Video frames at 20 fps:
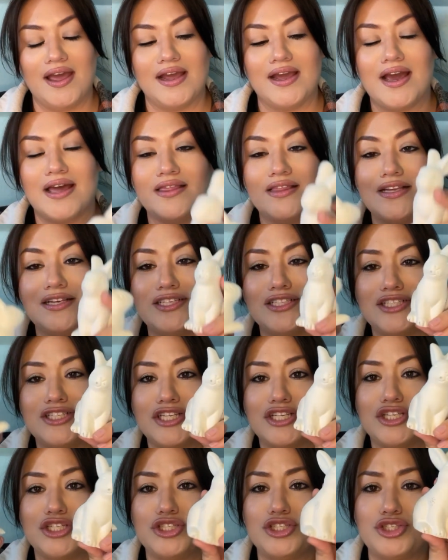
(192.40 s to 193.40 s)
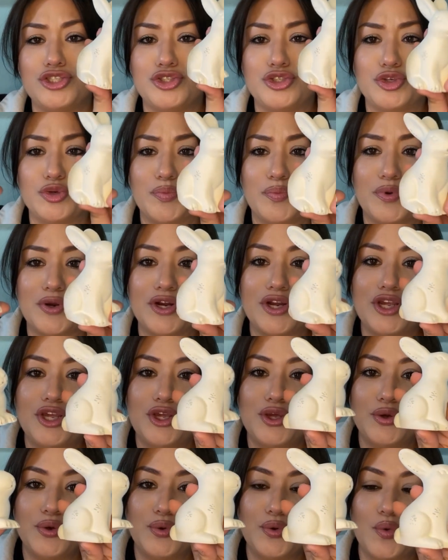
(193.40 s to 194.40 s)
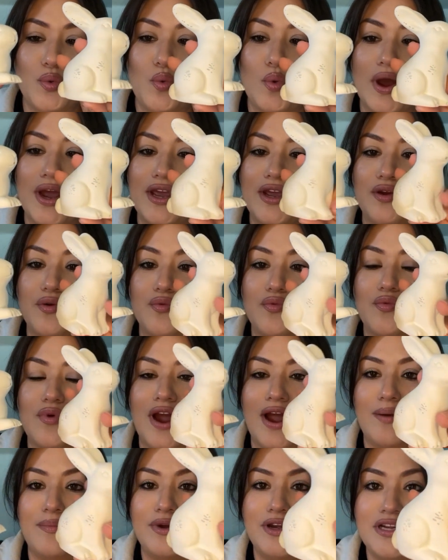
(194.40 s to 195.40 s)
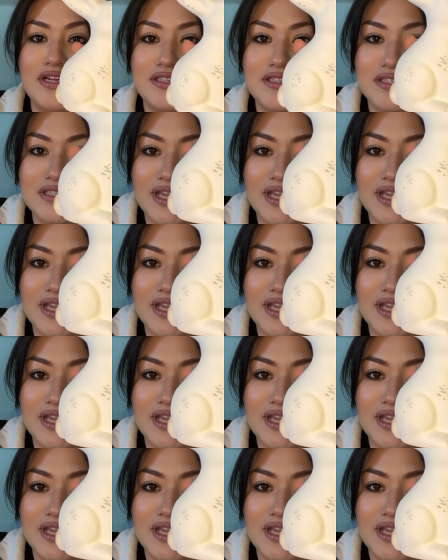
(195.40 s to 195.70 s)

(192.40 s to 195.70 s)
got these super cute white rabbits.